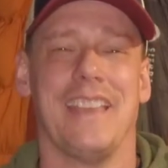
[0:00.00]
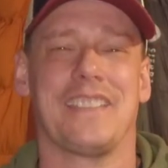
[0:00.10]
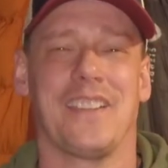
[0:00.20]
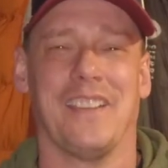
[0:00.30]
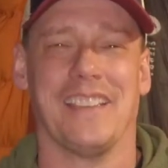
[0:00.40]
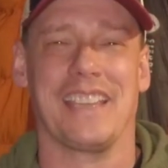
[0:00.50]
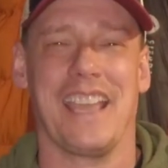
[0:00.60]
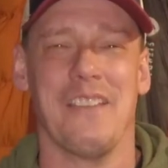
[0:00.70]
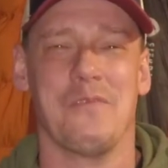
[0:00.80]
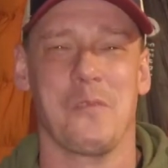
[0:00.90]
that's all I
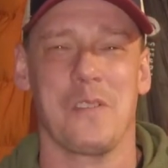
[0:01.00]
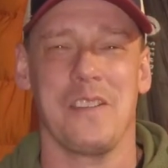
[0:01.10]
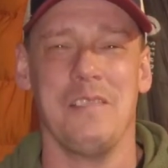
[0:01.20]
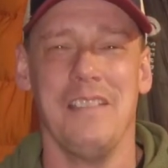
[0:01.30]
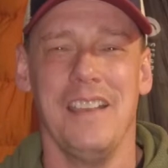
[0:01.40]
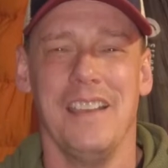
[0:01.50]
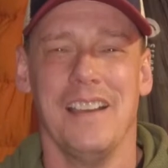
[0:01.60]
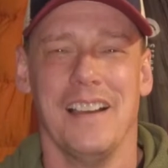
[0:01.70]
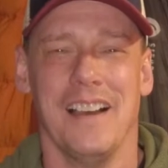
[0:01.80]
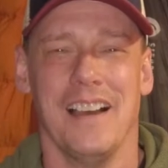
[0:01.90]
got for you.
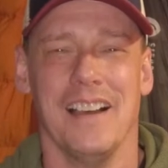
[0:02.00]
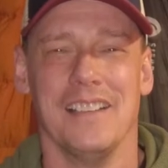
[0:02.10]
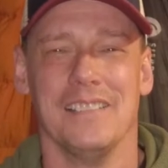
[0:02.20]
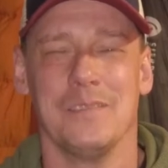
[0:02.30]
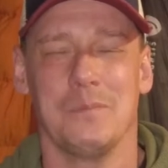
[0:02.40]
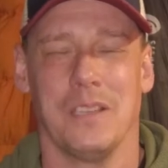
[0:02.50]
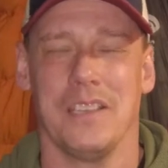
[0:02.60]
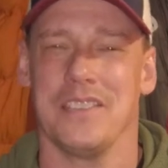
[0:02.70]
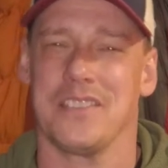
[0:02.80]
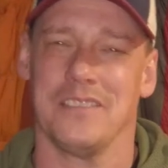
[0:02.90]
Uh,
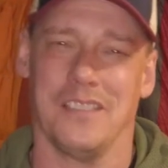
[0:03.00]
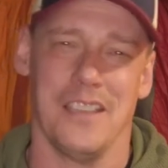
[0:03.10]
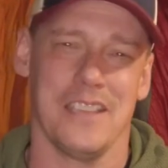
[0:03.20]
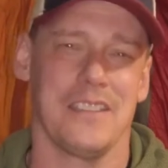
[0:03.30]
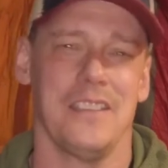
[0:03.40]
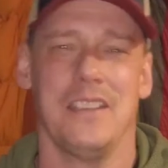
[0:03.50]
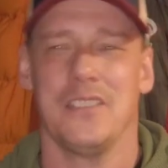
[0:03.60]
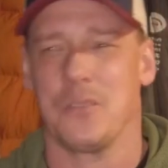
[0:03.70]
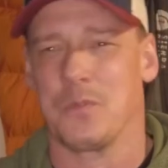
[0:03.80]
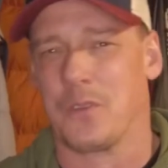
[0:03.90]
please like,
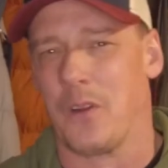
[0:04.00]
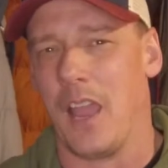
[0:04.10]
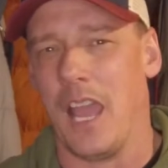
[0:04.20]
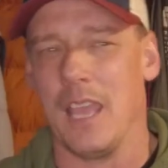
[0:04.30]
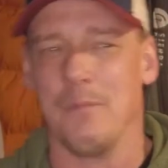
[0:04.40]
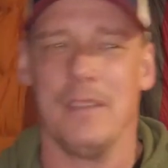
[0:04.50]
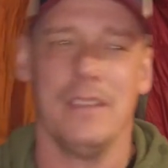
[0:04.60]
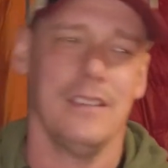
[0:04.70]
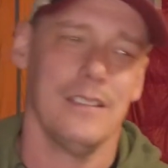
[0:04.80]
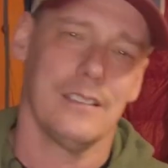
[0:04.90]
subscribe,
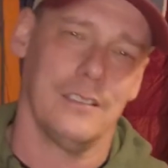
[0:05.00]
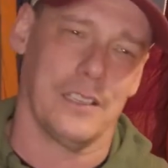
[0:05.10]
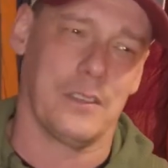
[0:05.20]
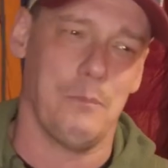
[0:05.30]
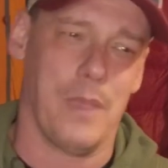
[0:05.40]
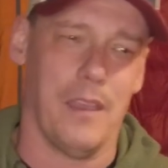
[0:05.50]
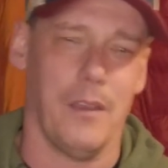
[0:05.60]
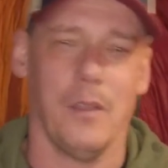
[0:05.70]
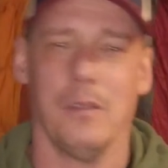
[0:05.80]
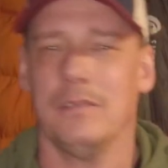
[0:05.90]
click the
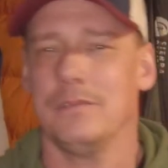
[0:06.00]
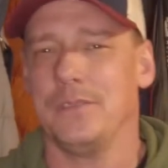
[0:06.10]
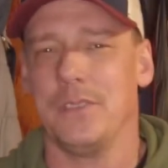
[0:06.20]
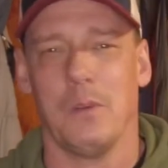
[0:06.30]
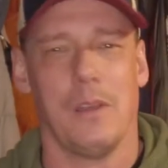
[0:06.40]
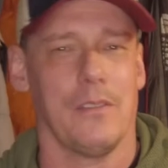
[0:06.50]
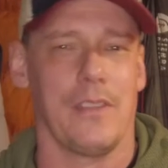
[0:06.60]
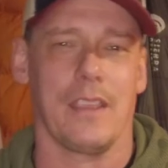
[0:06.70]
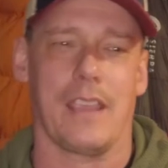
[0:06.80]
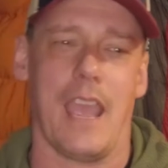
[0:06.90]
bell, do all
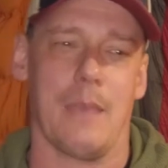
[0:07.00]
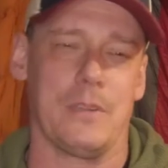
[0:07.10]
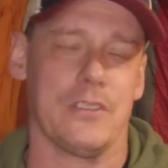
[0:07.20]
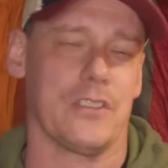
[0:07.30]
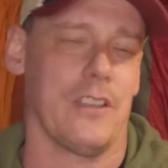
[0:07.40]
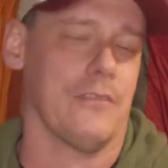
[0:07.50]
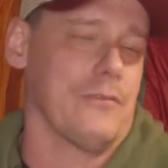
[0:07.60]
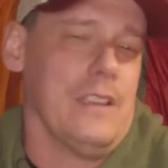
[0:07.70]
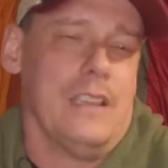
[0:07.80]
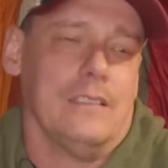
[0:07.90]
that happy stuff.
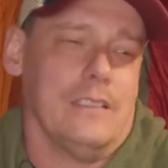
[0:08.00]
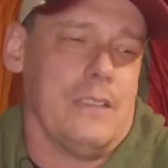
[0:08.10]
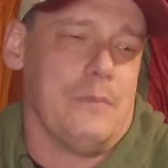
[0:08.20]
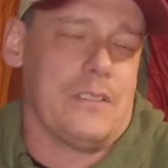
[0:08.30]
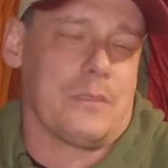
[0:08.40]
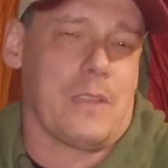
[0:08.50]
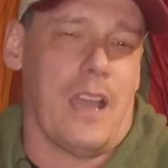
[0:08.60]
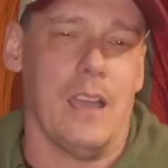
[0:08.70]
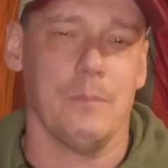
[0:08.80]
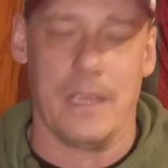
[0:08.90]
Leave me some
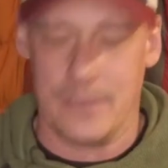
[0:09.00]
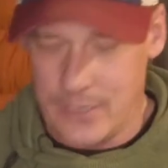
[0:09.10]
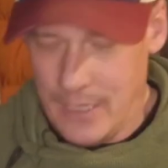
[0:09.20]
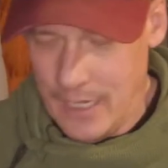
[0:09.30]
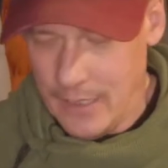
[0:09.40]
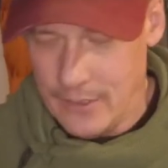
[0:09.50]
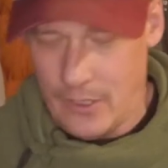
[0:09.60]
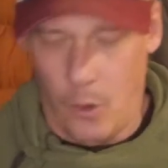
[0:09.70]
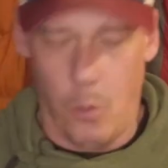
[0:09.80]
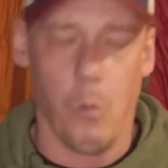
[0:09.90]
comments.
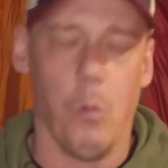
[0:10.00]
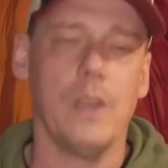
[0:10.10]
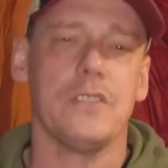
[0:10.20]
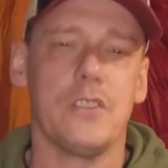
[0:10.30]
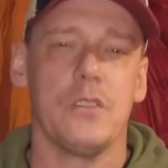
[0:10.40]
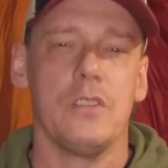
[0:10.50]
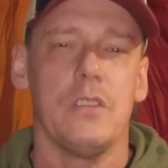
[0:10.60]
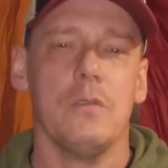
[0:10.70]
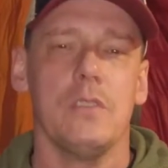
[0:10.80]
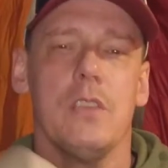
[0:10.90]
You know, what do
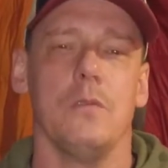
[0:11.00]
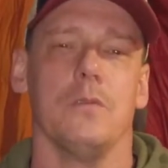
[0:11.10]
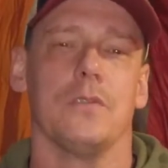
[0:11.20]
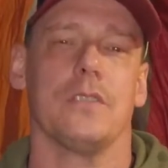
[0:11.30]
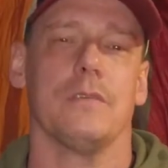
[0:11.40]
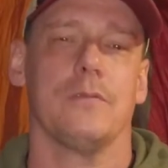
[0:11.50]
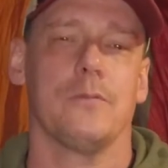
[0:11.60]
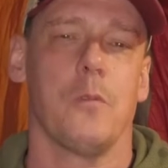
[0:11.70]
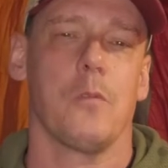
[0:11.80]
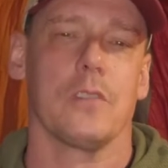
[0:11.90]
you use
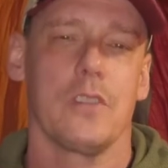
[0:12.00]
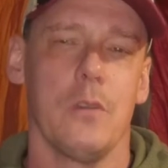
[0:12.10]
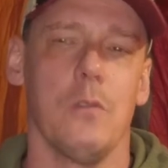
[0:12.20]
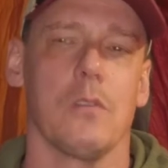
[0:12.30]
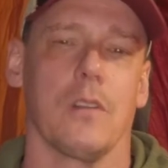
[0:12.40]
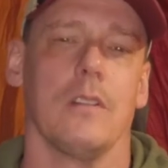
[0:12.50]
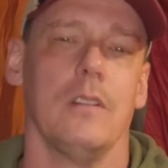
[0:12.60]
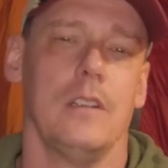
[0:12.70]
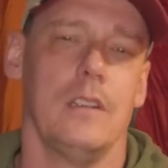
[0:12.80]
for your